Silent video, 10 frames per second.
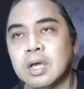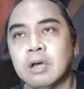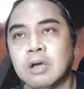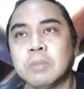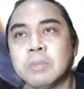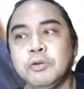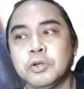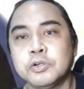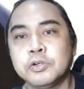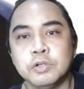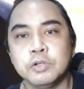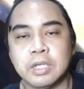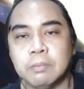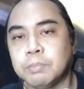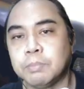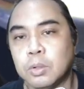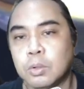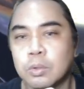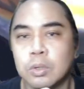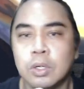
how you control the tempo.